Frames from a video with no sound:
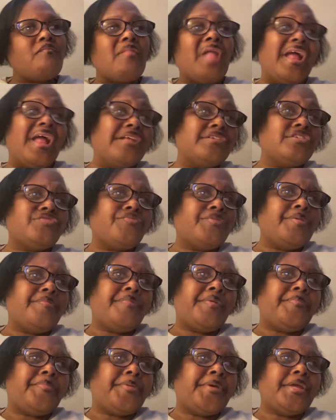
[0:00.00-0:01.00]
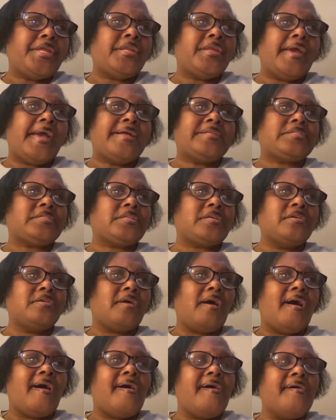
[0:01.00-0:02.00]
I just went and repenting and asking
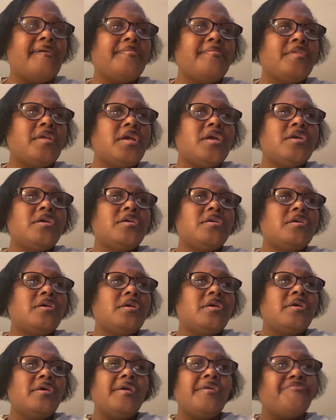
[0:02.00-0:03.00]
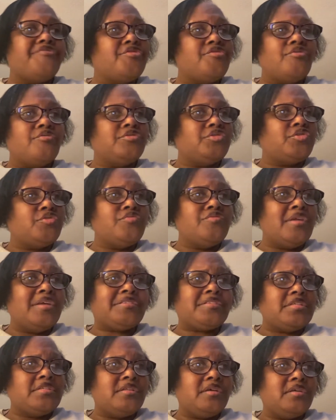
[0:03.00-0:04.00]
God, if you don't do
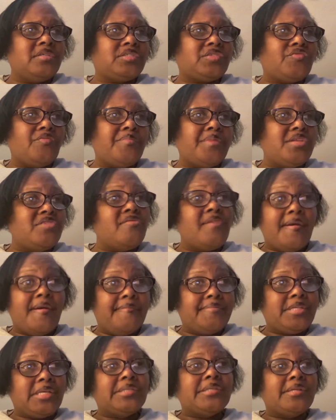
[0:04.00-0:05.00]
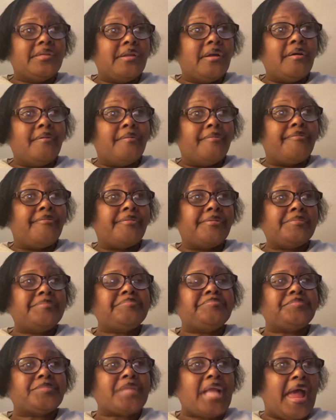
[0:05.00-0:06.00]
nothing else for me, you have done enough,
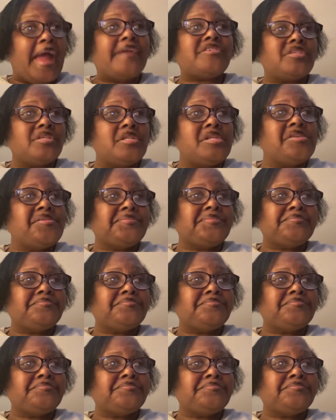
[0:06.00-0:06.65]
actually.